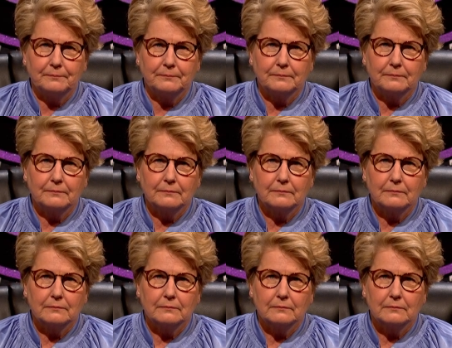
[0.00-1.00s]

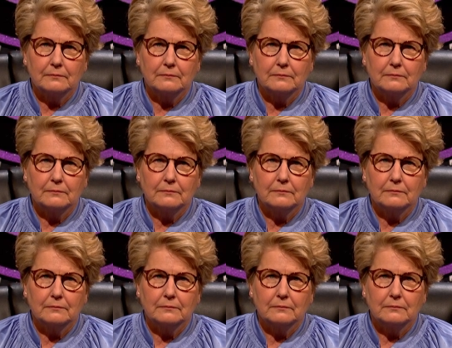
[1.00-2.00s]

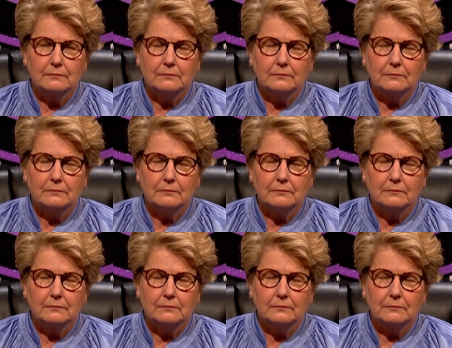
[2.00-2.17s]
[no speech]